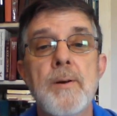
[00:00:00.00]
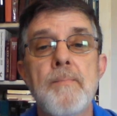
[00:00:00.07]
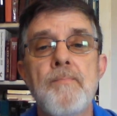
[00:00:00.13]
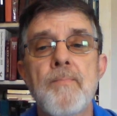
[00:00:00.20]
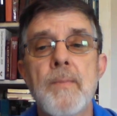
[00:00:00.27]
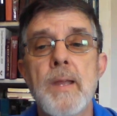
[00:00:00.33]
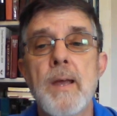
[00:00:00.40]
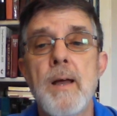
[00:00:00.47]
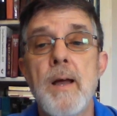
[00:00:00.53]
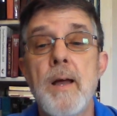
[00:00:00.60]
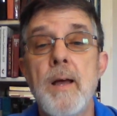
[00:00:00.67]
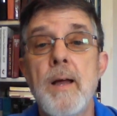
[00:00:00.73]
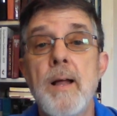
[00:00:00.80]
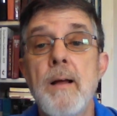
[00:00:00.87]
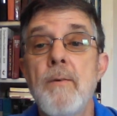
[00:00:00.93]

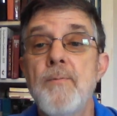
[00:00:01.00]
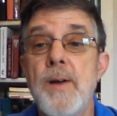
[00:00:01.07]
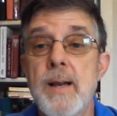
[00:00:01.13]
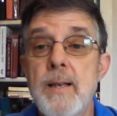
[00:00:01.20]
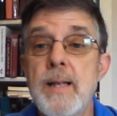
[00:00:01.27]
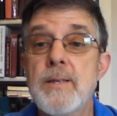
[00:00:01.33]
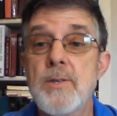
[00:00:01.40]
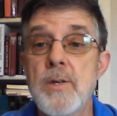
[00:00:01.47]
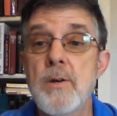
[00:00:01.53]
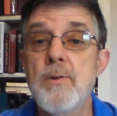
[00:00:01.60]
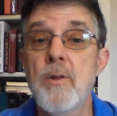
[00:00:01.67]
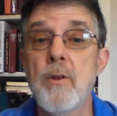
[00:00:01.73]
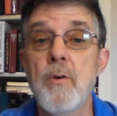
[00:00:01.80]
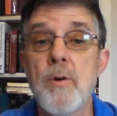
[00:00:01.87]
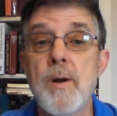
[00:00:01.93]
In fact, let's go to the
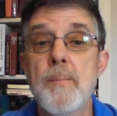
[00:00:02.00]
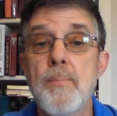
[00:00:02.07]
Lord in